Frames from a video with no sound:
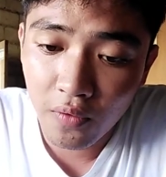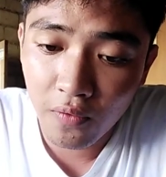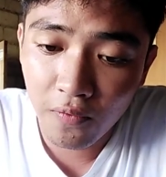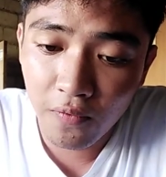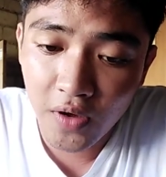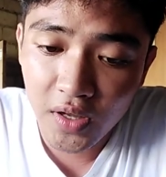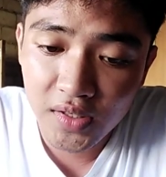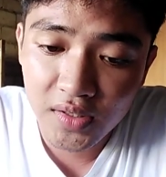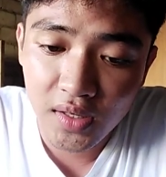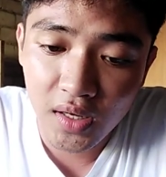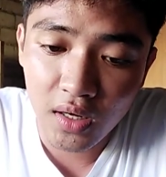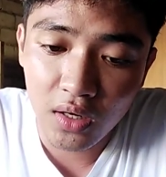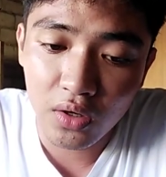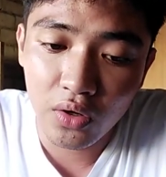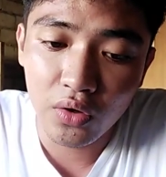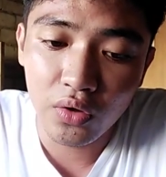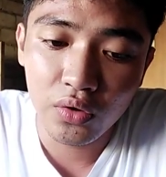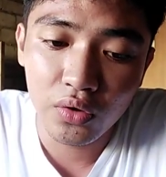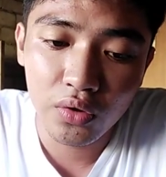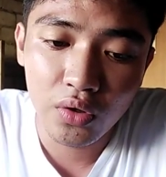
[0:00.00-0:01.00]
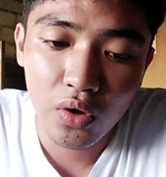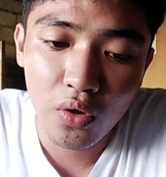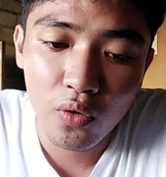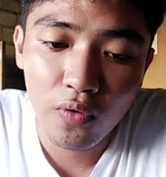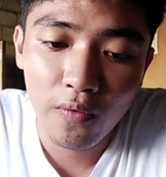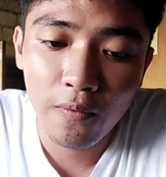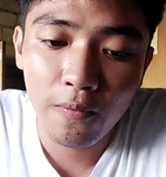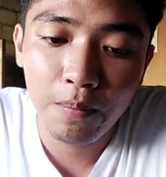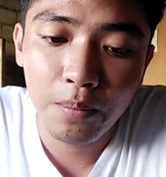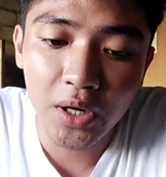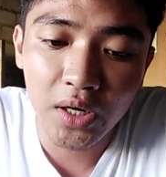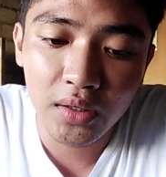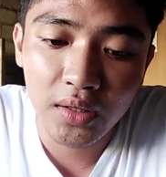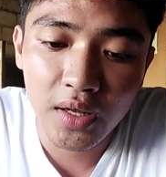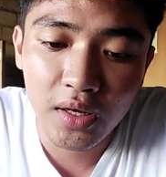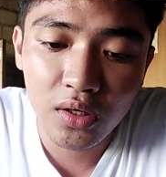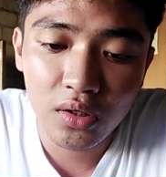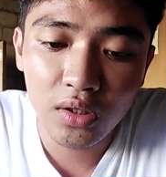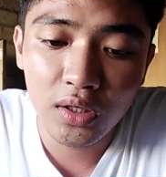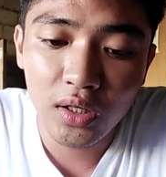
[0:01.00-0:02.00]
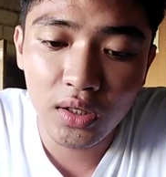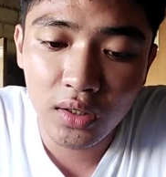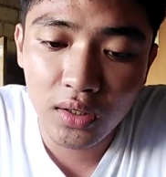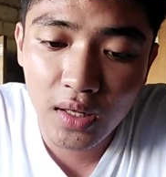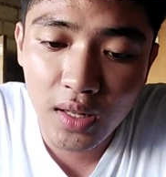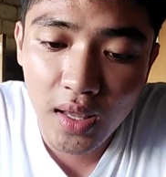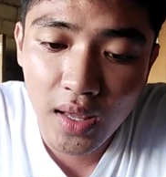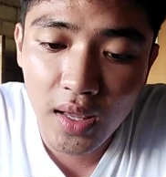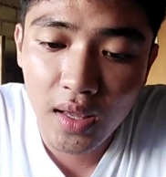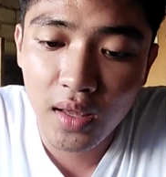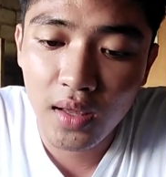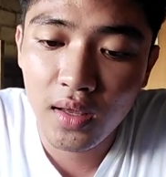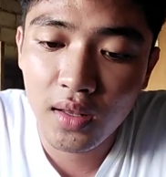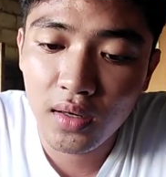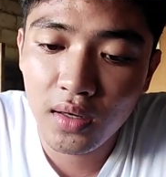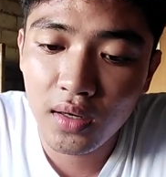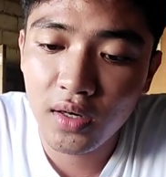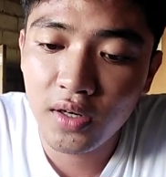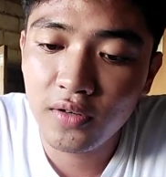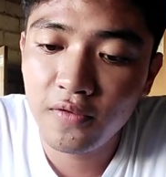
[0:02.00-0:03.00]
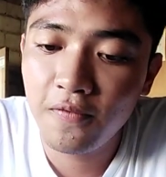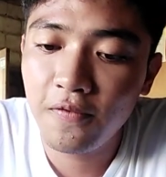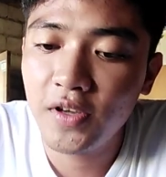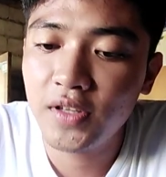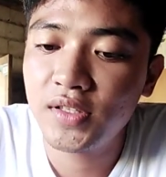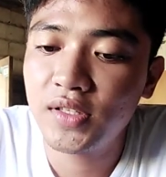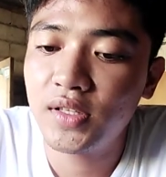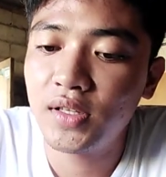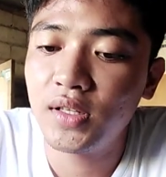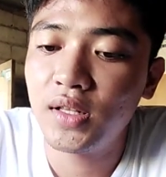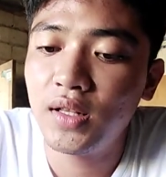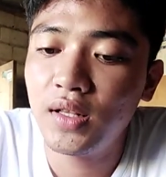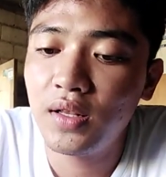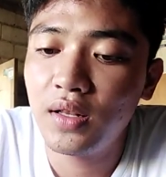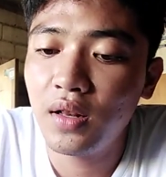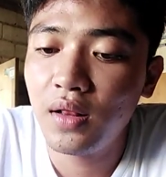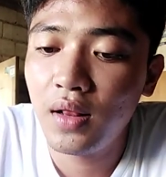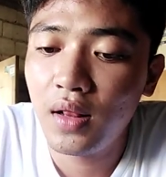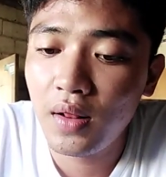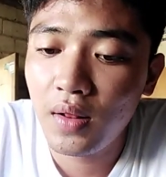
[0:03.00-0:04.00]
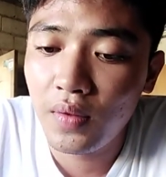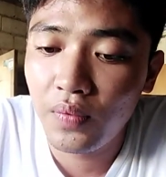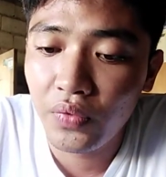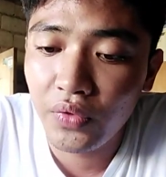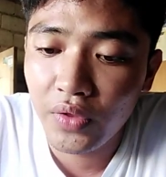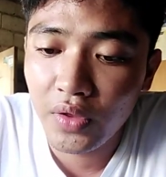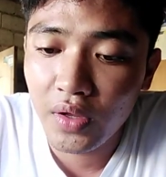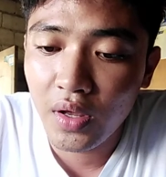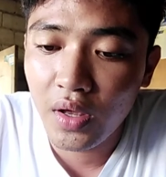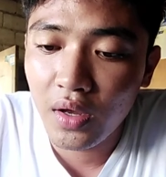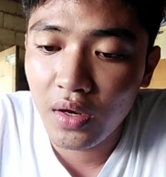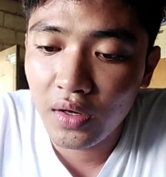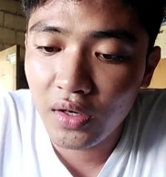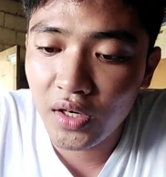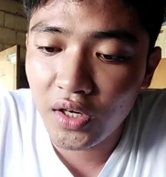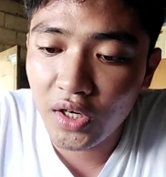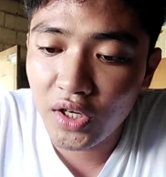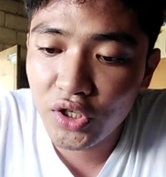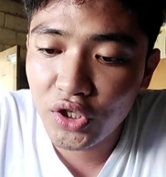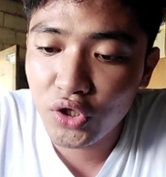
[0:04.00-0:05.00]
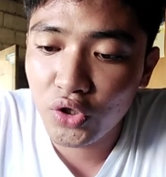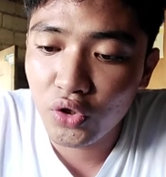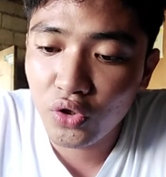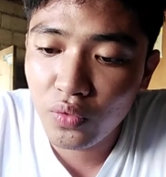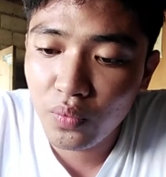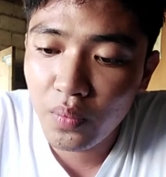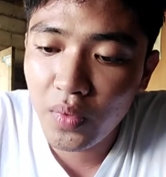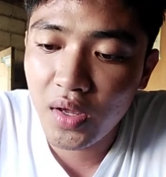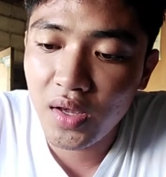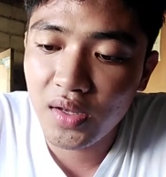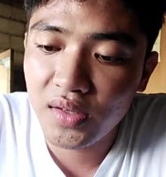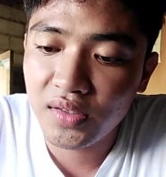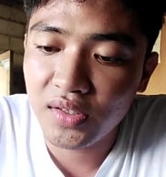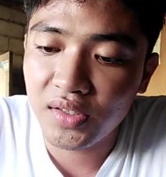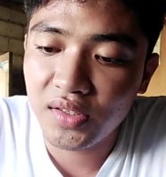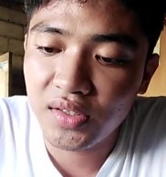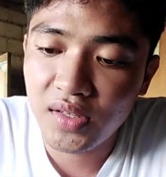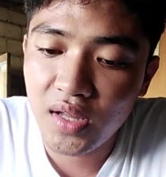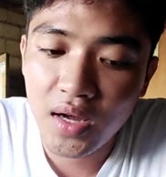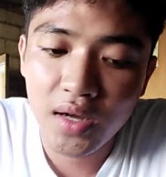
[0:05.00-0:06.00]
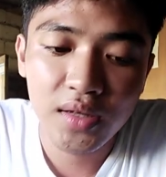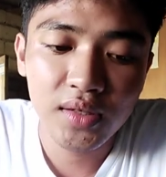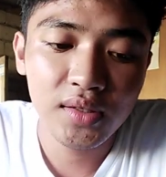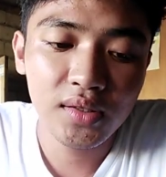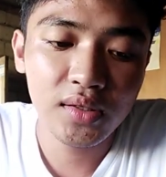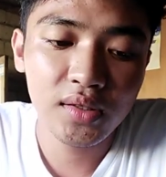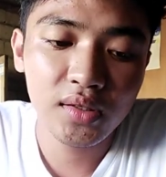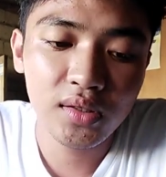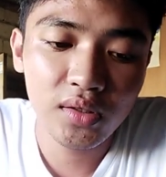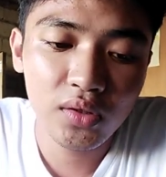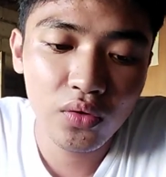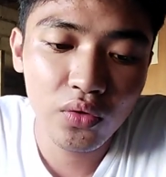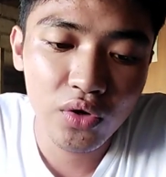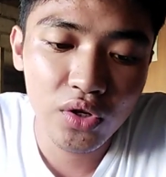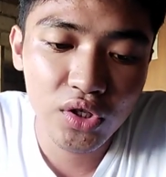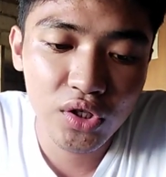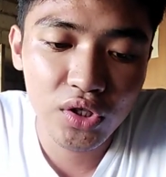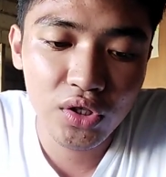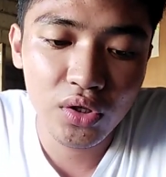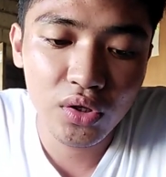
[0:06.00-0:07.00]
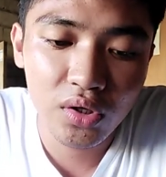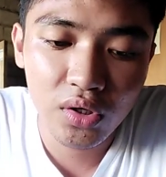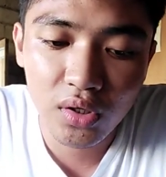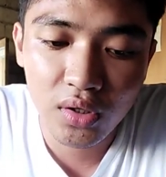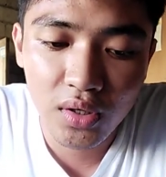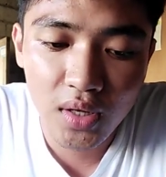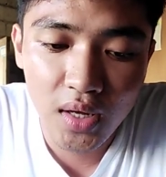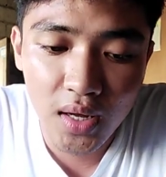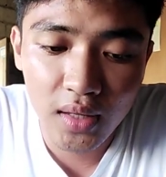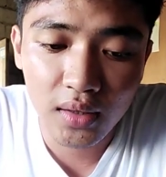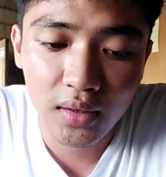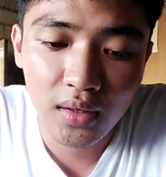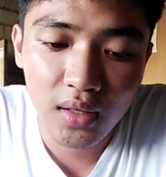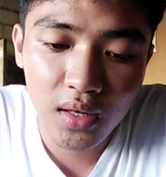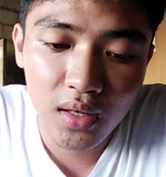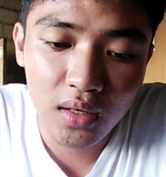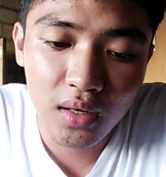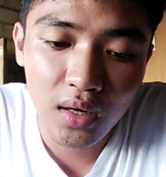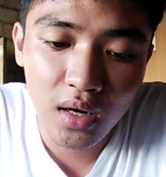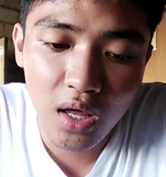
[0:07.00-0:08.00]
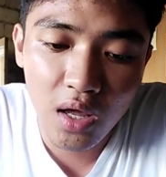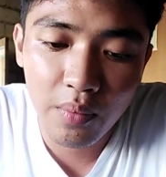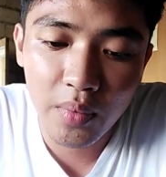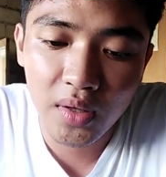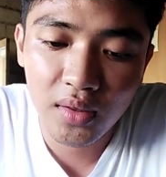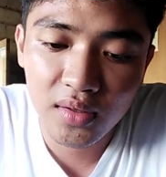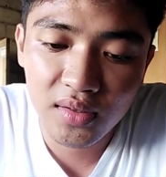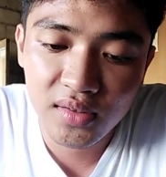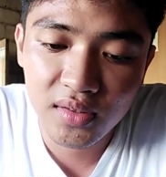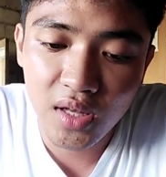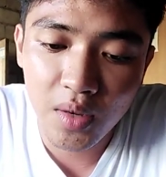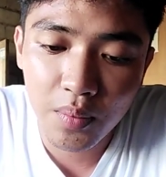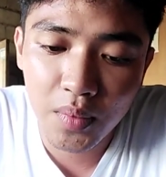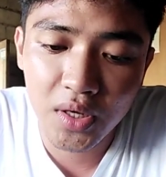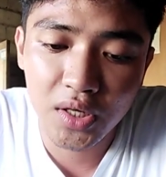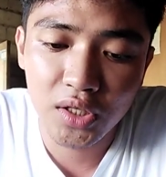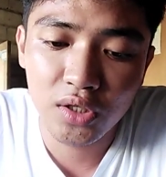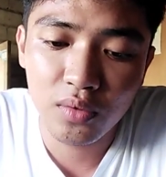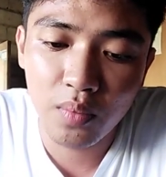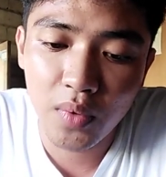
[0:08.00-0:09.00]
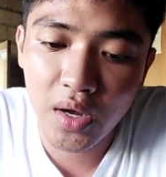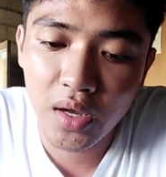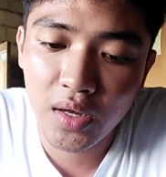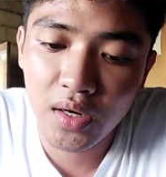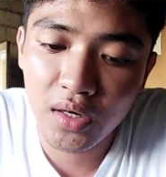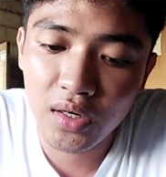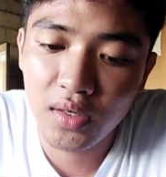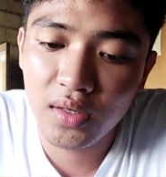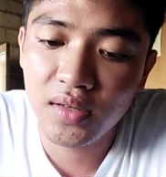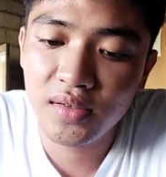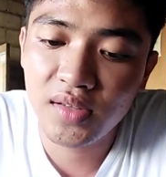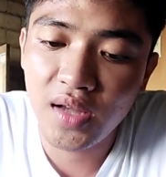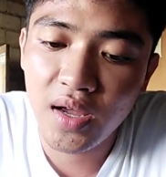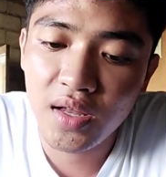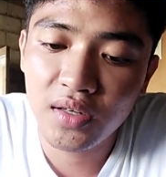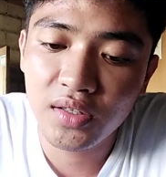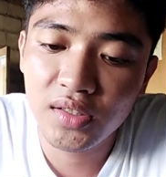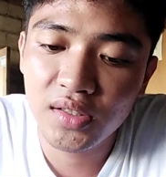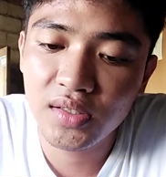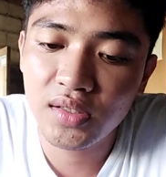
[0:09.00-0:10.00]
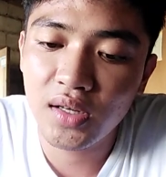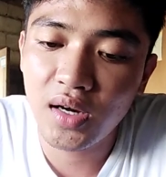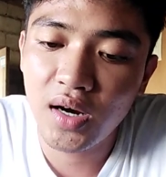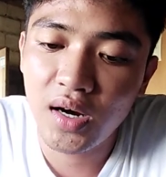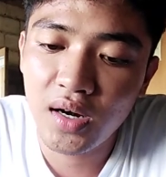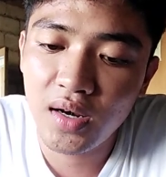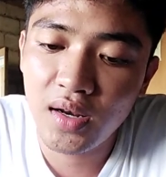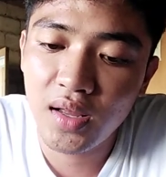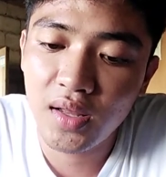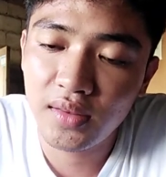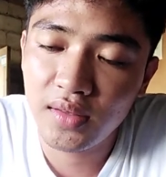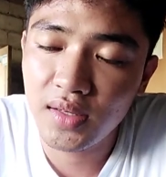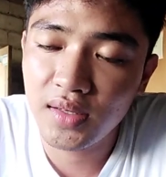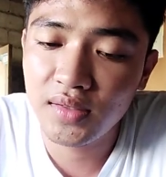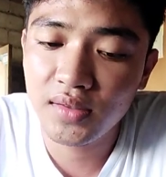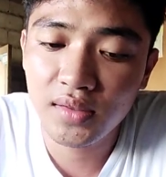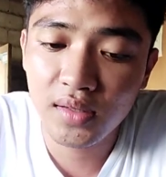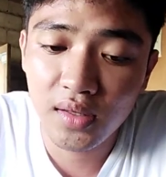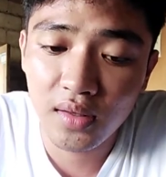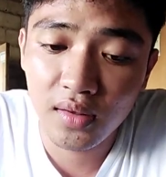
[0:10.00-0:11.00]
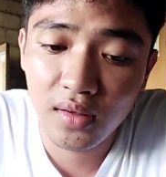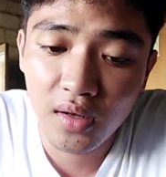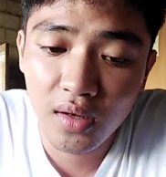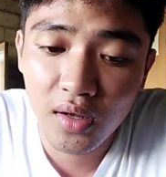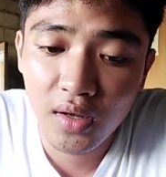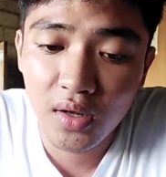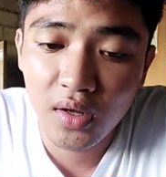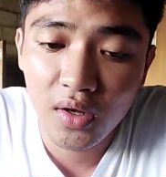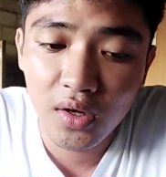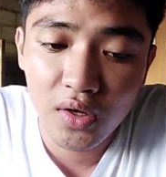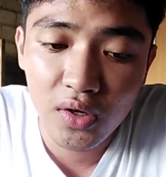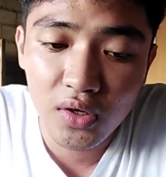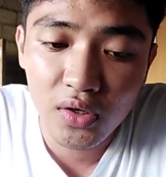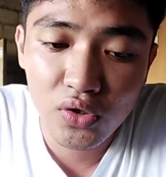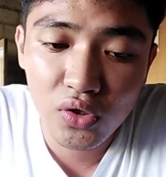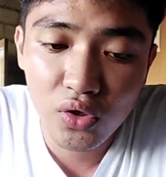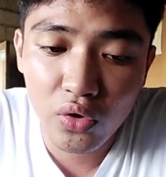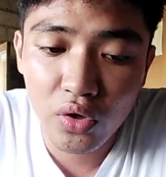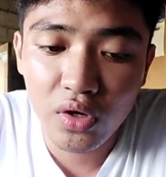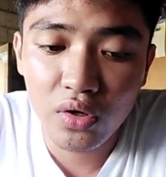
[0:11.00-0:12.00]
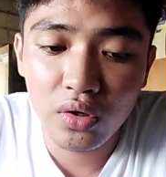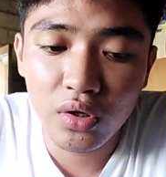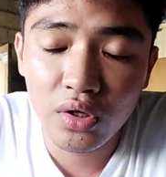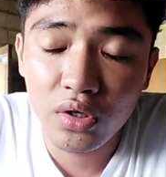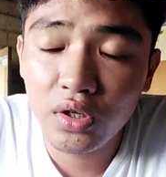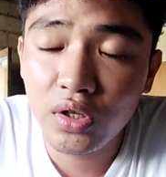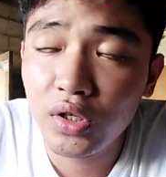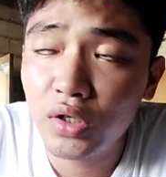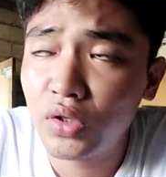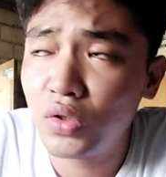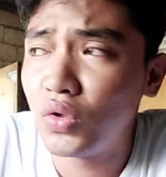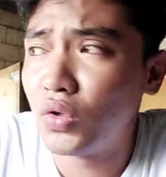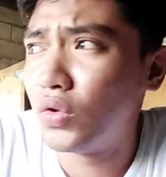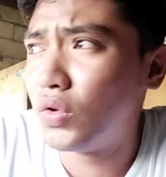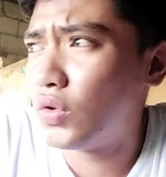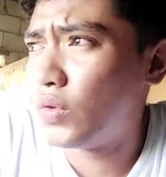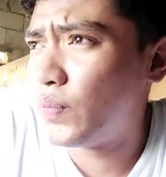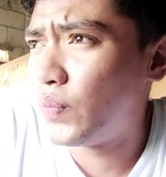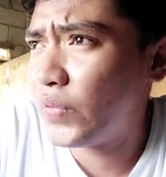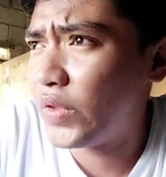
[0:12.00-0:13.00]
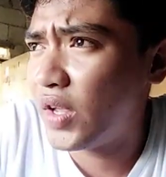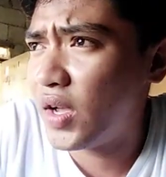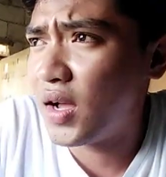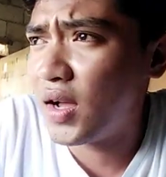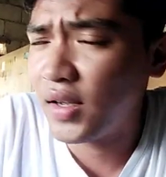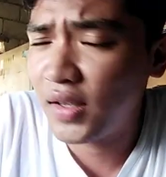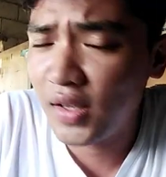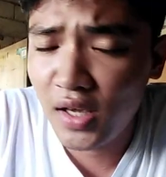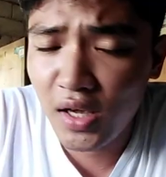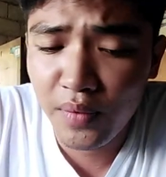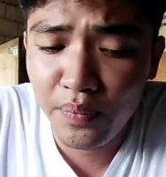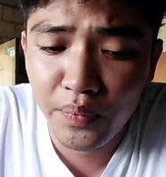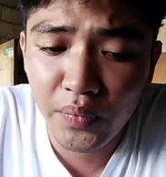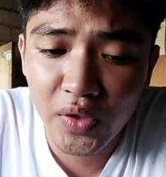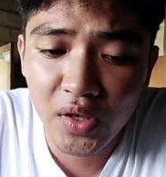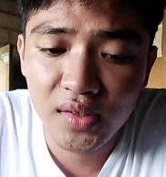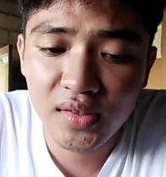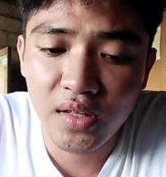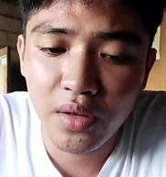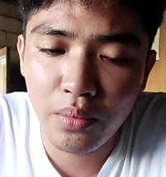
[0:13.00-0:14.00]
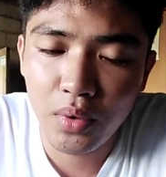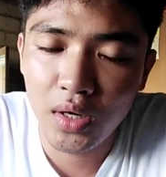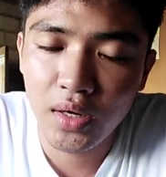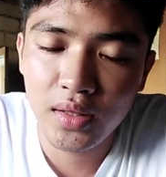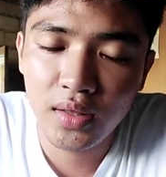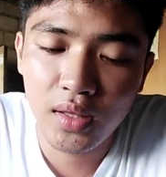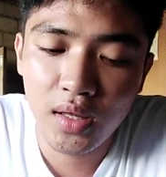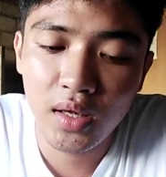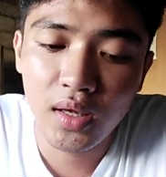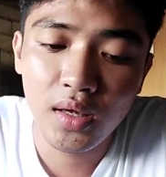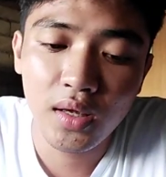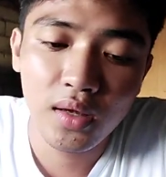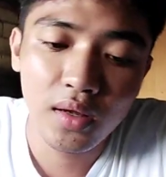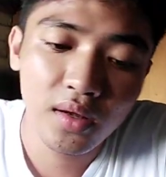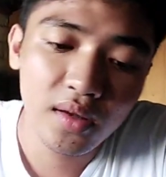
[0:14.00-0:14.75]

vessel, no, particularly in large vessel. Care should be exercised to ensure that any limit established by her designers are not exceeded. So in order to keep the stability